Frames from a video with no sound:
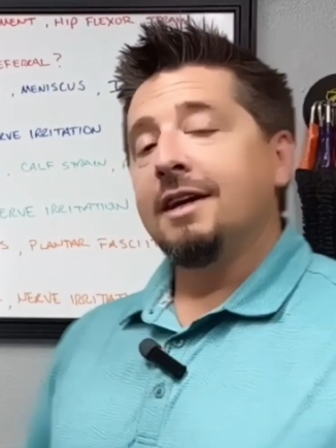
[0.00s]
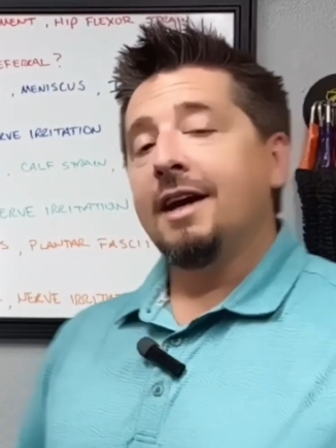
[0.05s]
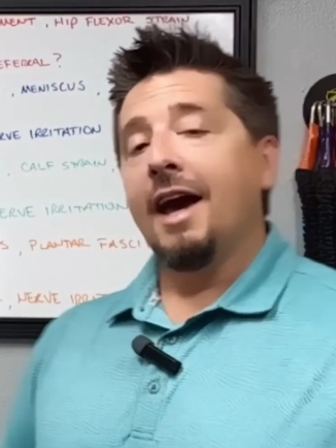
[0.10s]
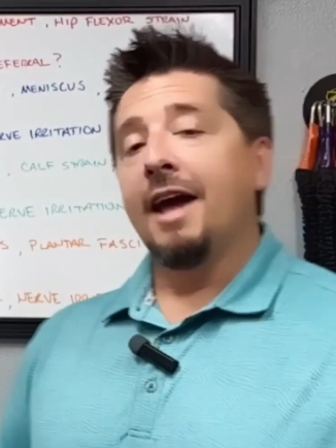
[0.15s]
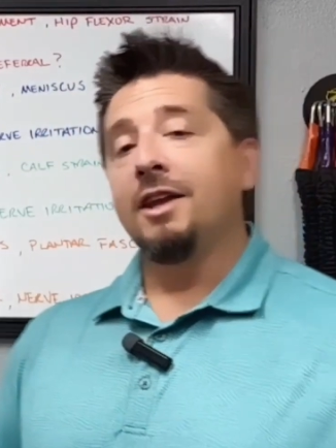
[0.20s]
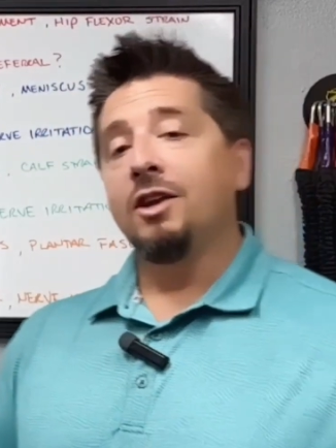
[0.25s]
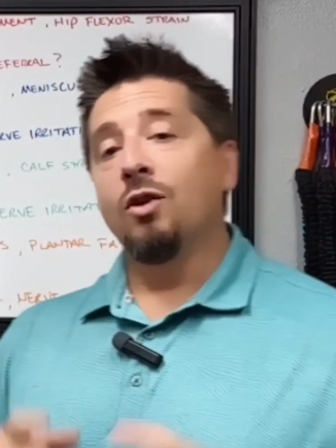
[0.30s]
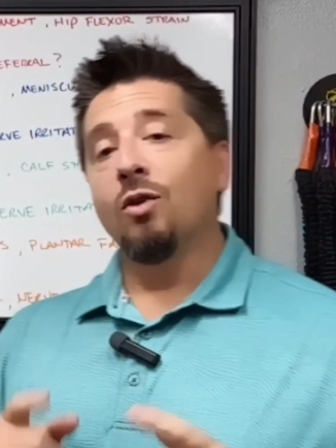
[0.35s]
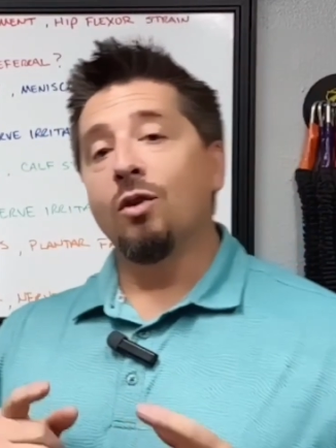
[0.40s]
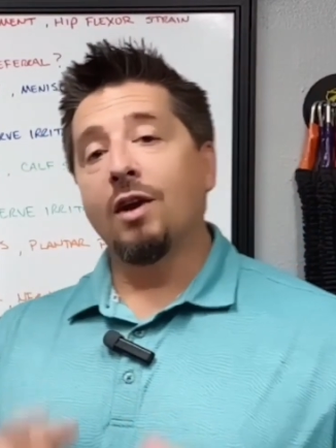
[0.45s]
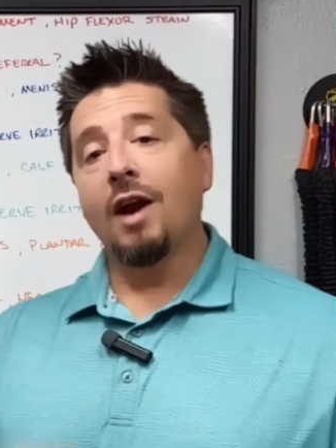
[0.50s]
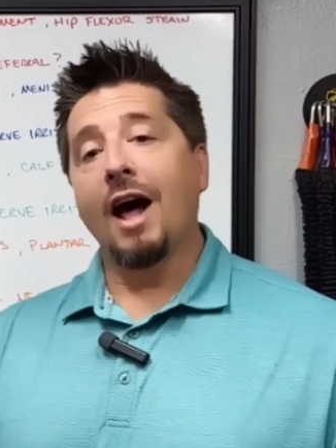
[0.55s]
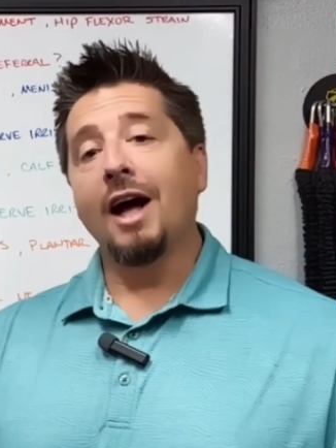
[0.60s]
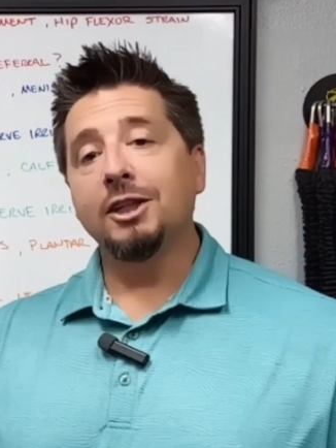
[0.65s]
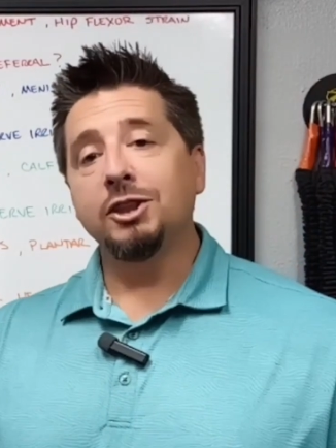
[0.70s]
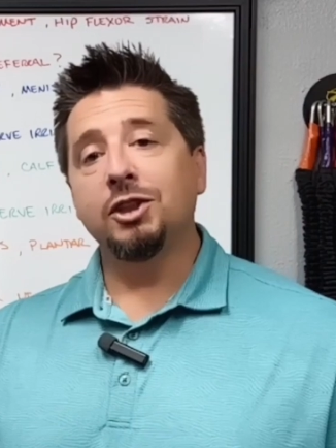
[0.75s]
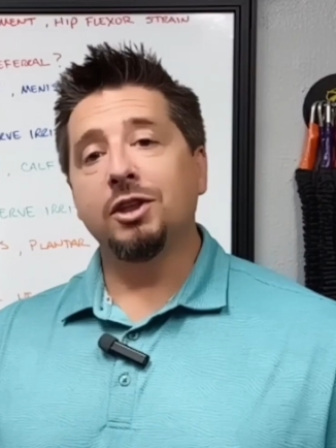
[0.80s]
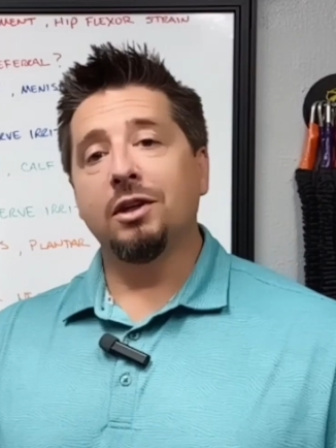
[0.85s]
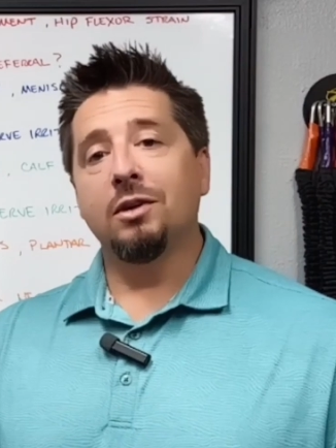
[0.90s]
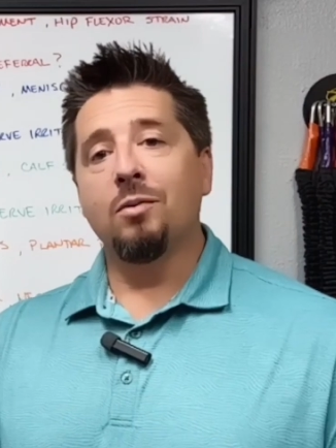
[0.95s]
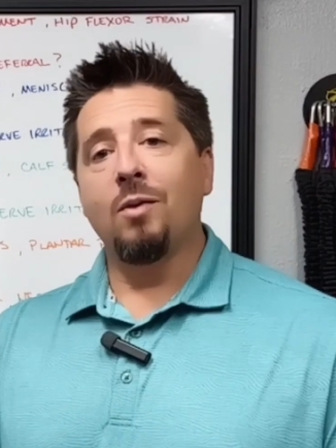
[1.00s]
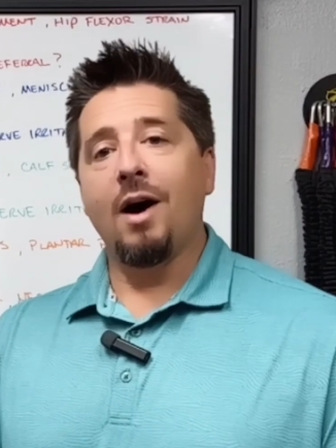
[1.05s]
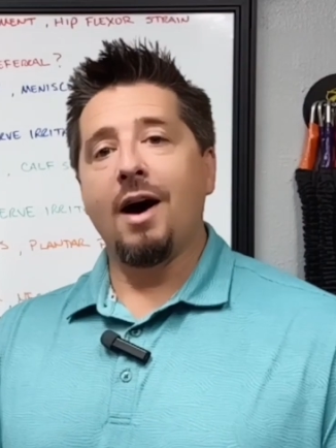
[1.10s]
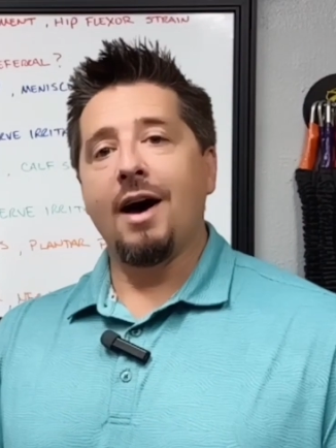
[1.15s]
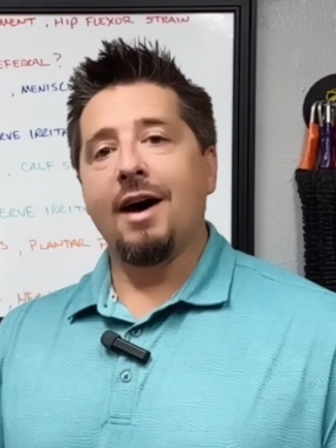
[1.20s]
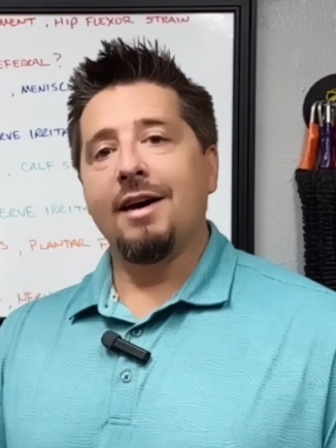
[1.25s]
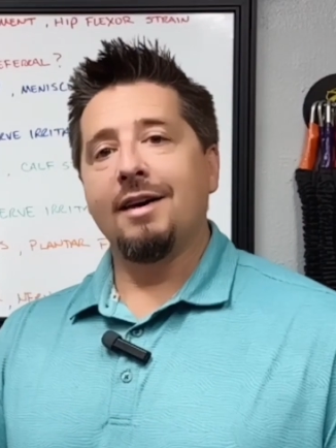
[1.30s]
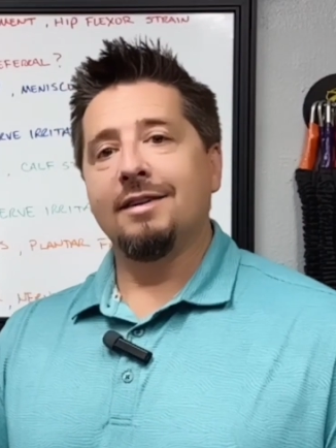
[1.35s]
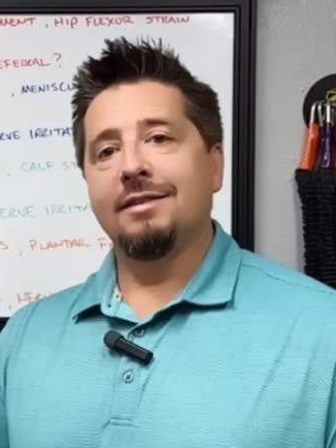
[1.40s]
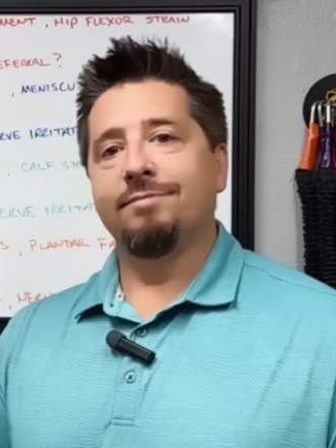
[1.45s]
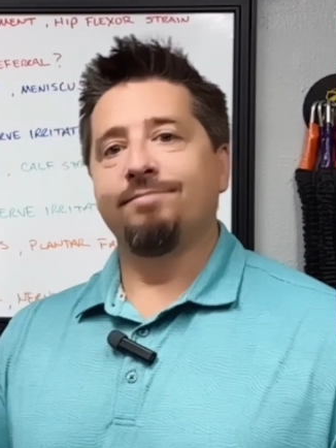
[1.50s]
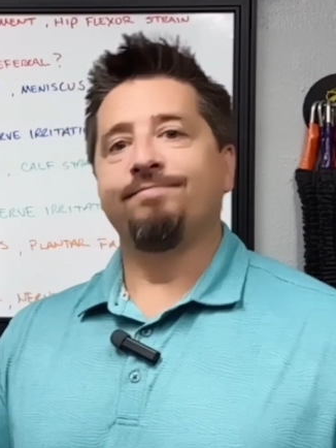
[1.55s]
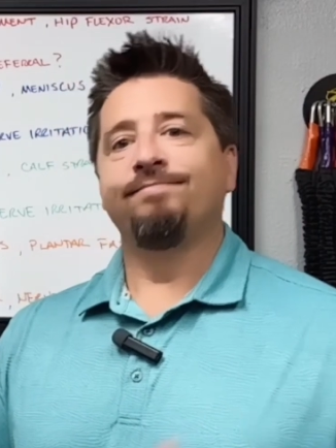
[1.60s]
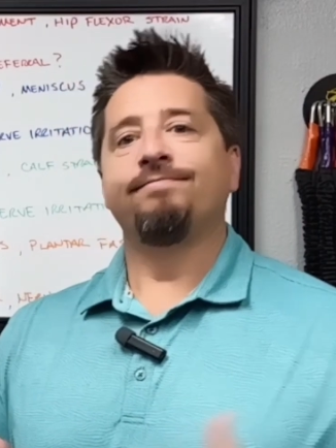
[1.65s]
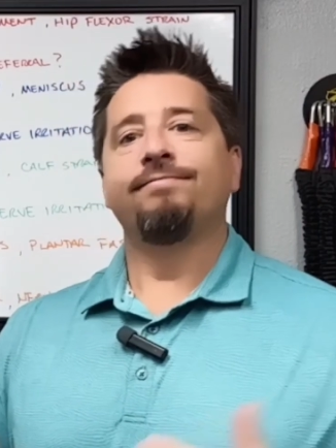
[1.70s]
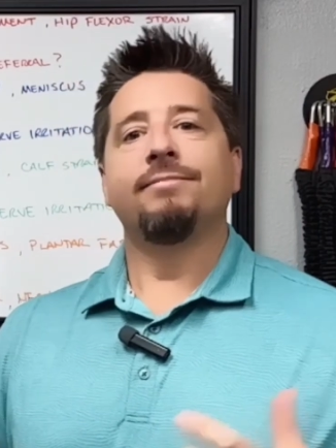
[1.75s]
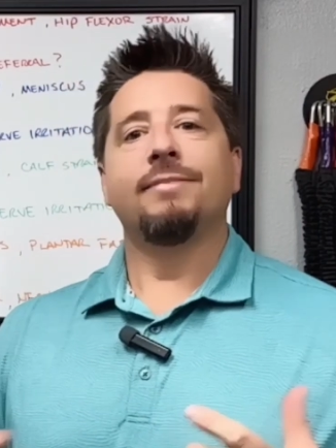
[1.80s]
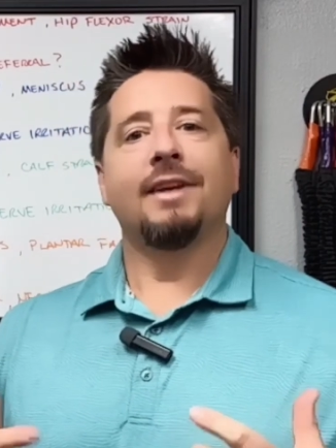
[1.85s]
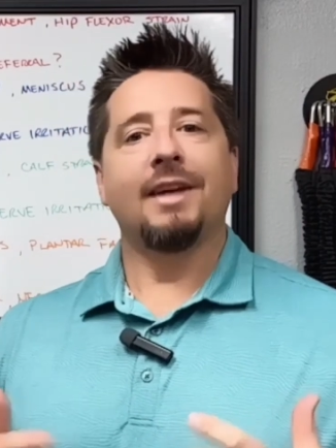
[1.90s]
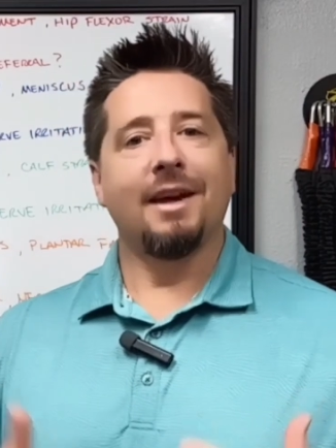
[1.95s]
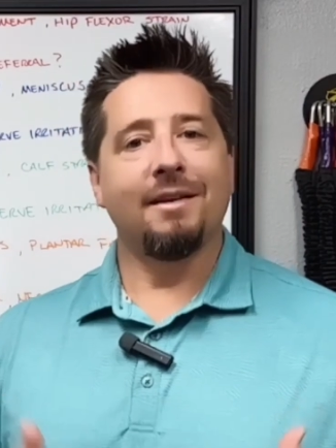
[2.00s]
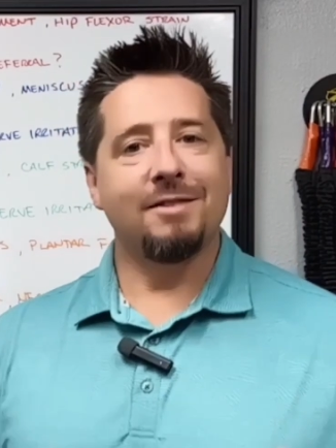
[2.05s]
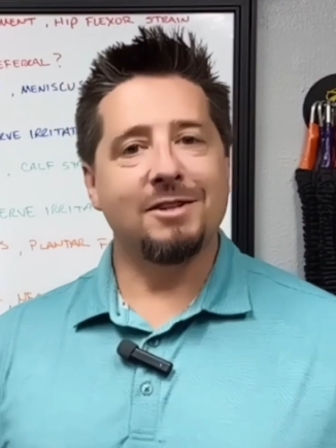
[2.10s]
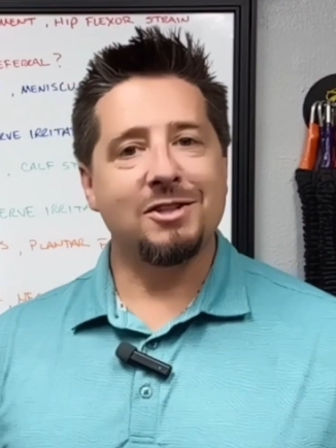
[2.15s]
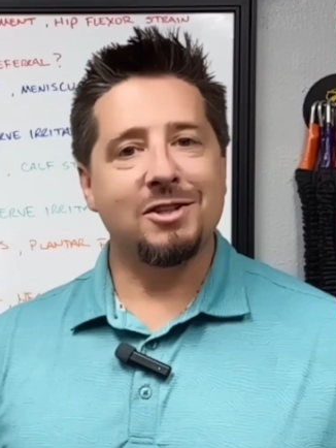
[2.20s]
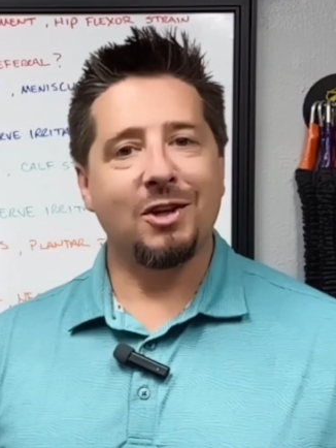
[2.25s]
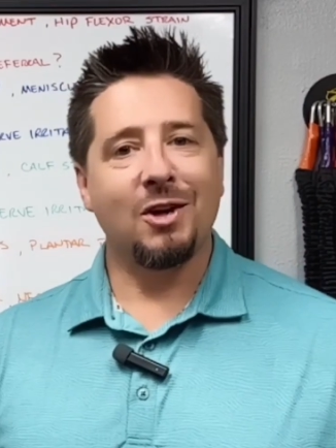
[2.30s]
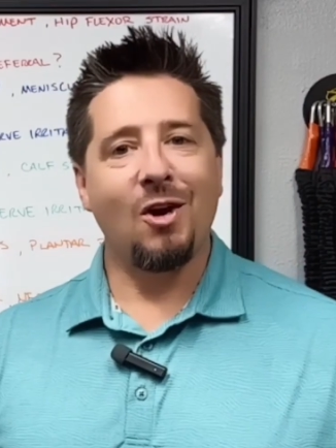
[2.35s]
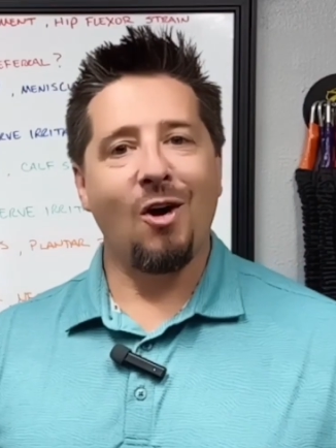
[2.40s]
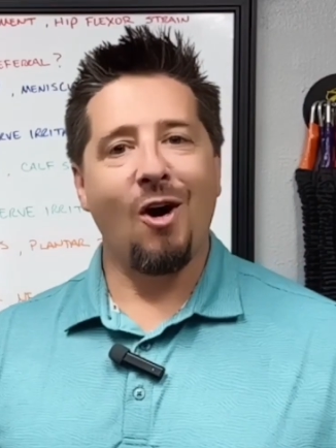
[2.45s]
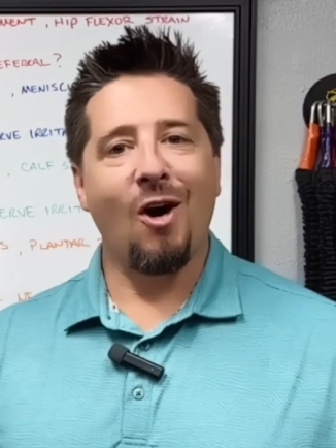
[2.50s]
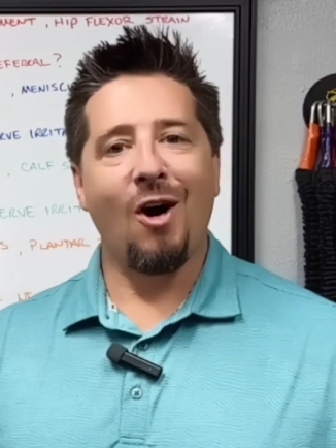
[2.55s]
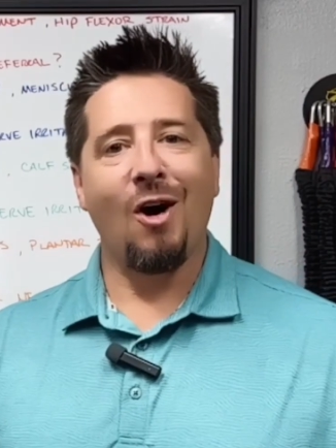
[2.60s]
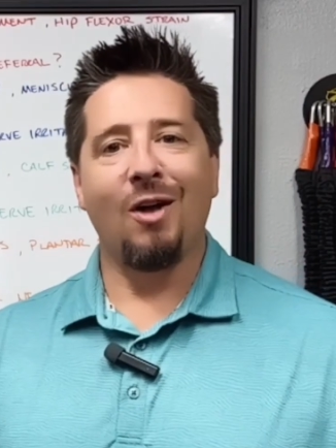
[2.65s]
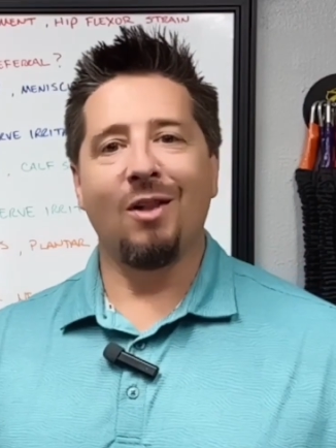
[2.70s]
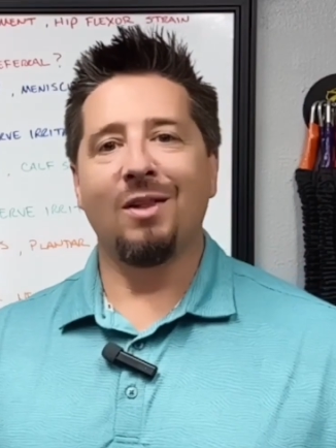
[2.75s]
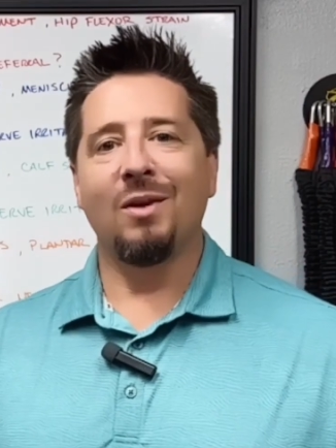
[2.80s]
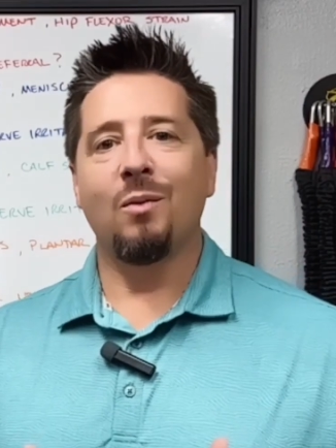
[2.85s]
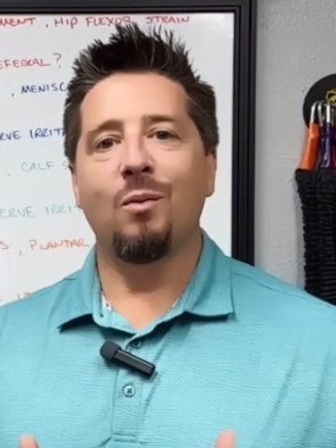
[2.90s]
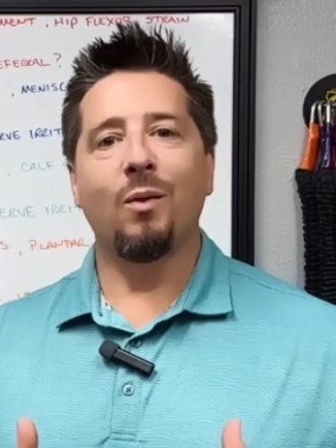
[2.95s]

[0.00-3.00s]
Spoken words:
and you're not sure why, give us a call.